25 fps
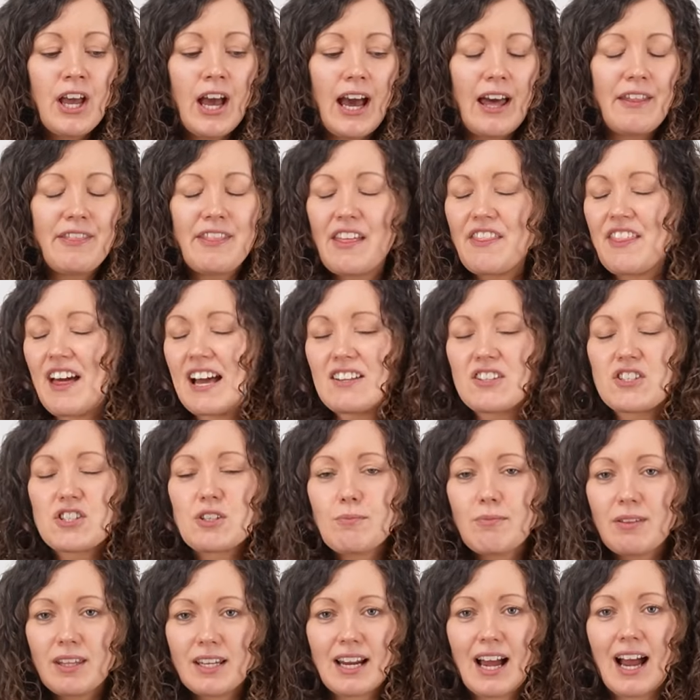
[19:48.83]
And that's
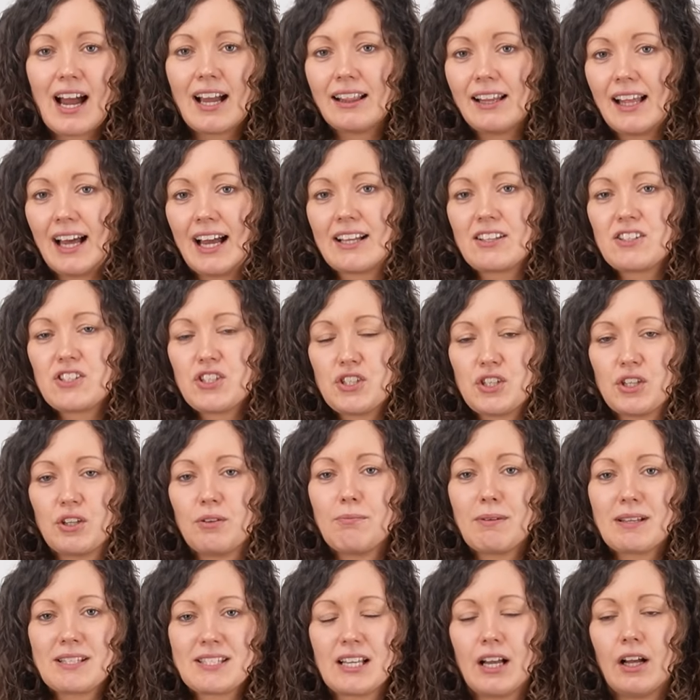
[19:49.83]
something I like to do
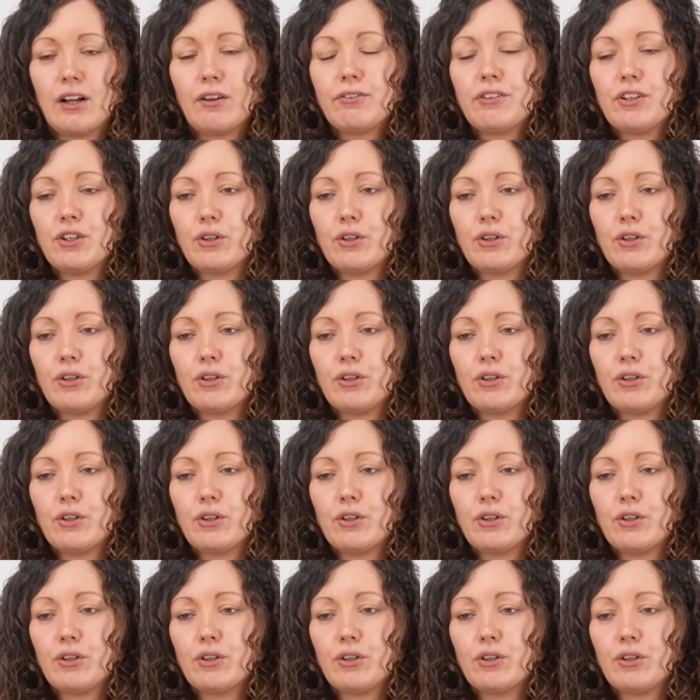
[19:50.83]
myself.